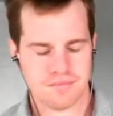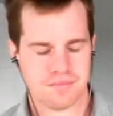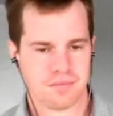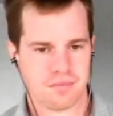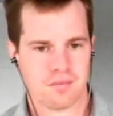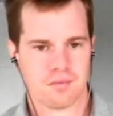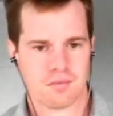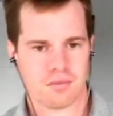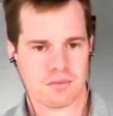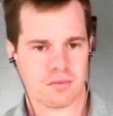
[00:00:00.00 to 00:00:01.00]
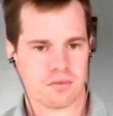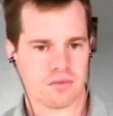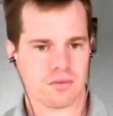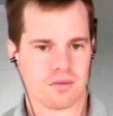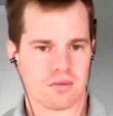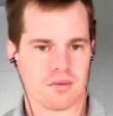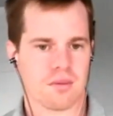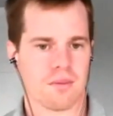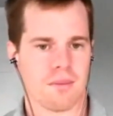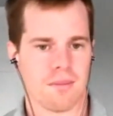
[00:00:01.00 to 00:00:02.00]

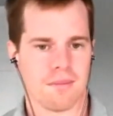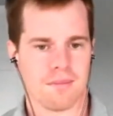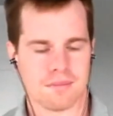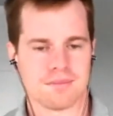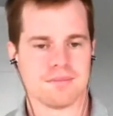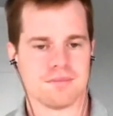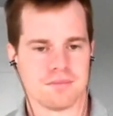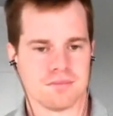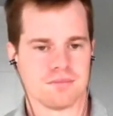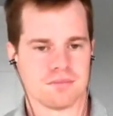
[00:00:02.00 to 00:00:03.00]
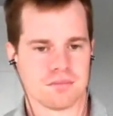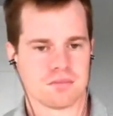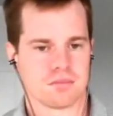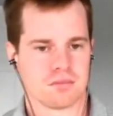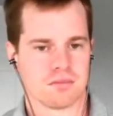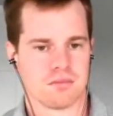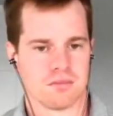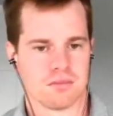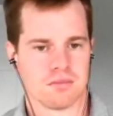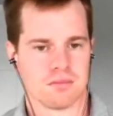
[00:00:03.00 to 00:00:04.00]

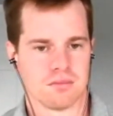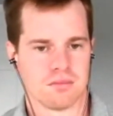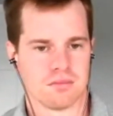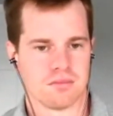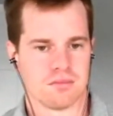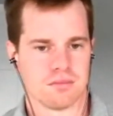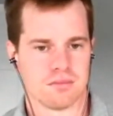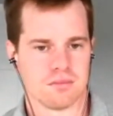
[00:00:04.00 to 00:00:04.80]
The person shown says nothing.